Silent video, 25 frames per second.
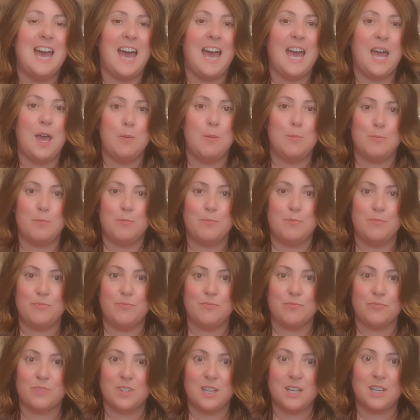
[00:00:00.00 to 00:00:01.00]

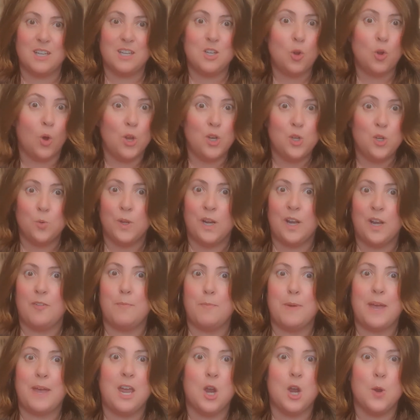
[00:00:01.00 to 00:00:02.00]
not knowing
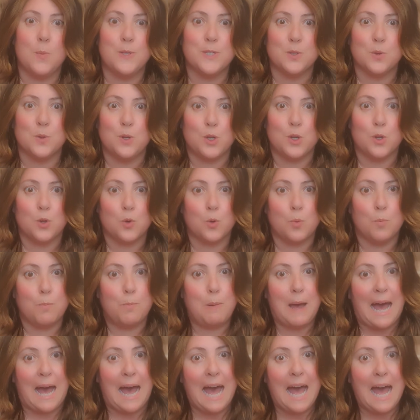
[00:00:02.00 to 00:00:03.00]
if my hair was going to grow
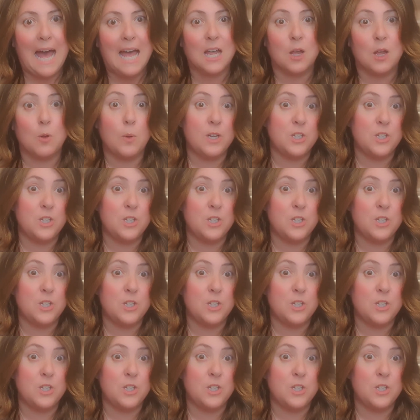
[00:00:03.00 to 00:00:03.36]
back,